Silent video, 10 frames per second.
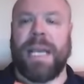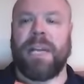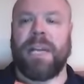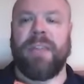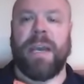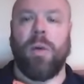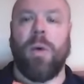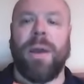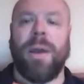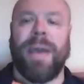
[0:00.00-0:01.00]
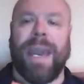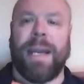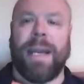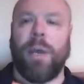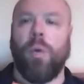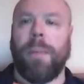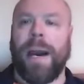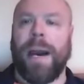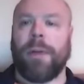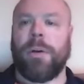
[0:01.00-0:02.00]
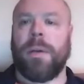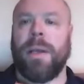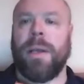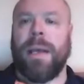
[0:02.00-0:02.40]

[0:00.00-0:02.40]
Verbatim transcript: negative AO, NAO pattern,